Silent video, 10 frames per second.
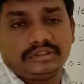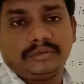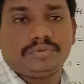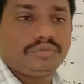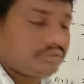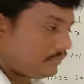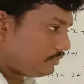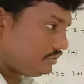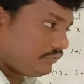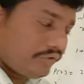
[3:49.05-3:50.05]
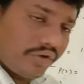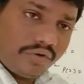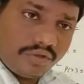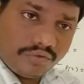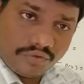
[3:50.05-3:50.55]
Suppose if
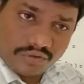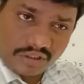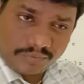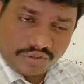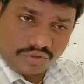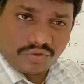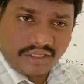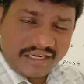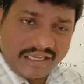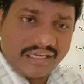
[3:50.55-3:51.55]
you substitute any